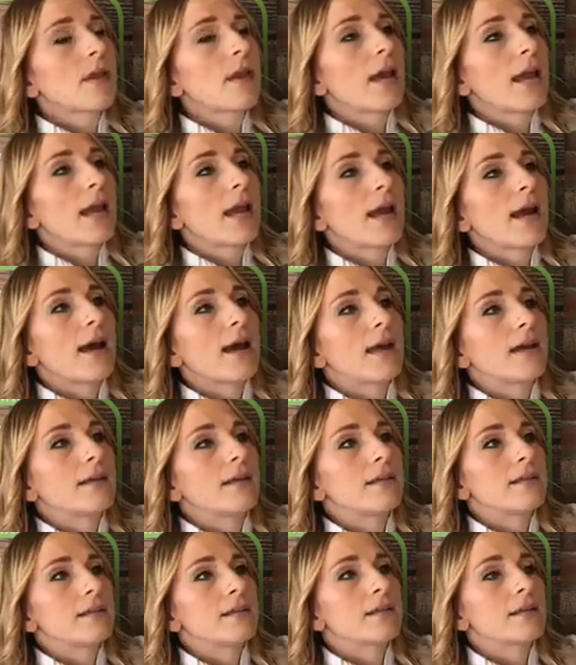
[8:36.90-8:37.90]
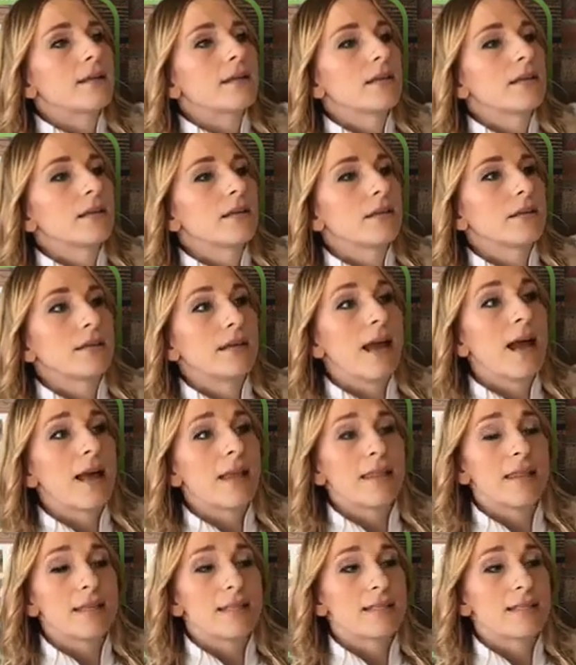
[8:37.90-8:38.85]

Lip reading: And yeah,